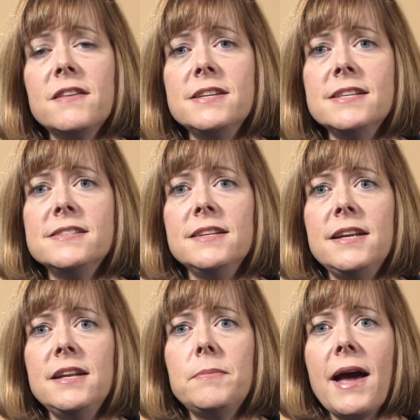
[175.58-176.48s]
the
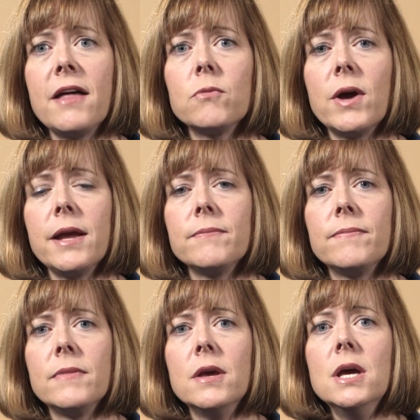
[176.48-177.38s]
DCDD pathway.
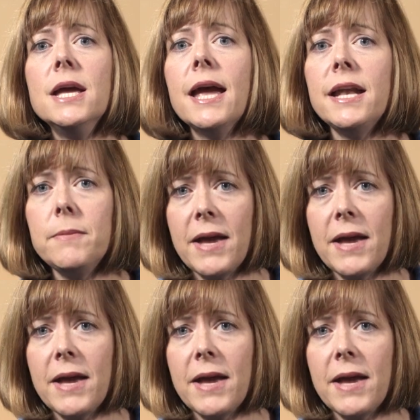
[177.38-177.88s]
Any